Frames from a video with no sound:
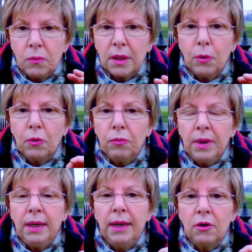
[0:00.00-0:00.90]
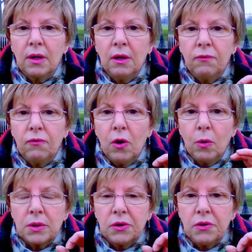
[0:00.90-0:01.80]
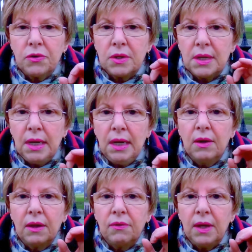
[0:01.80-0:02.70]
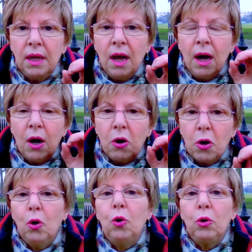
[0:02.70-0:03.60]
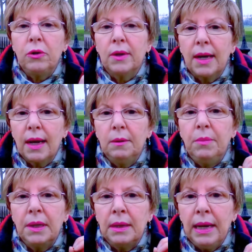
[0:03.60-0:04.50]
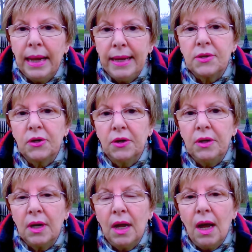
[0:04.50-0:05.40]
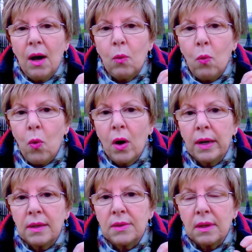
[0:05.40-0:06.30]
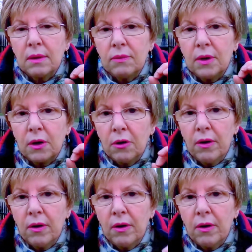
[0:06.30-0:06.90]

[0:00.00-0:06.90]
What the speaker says: what they were really looking for was to see that the hole that had been lasered was the